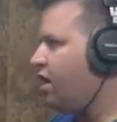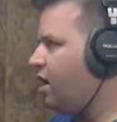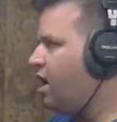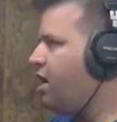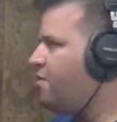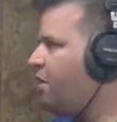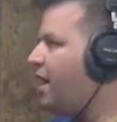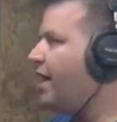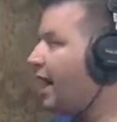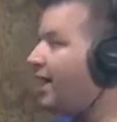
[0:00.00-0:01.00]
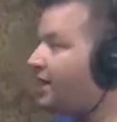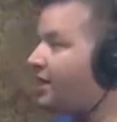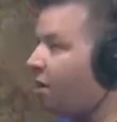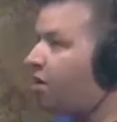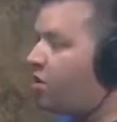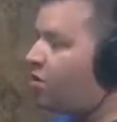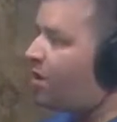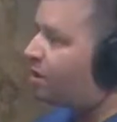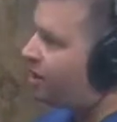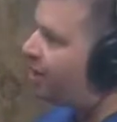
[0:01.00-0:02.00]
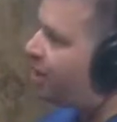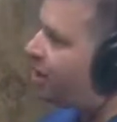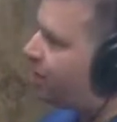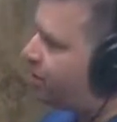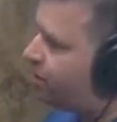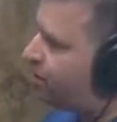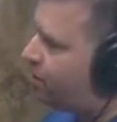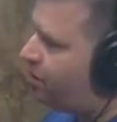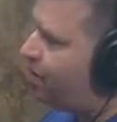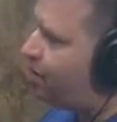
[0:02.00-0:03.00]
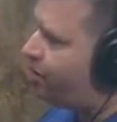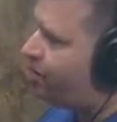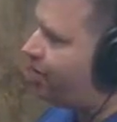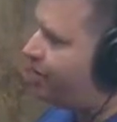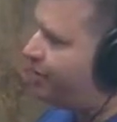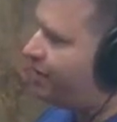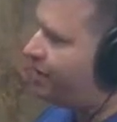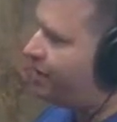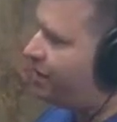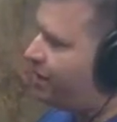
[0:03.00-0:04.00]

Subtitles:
I actually started around the same time. Around the same time I got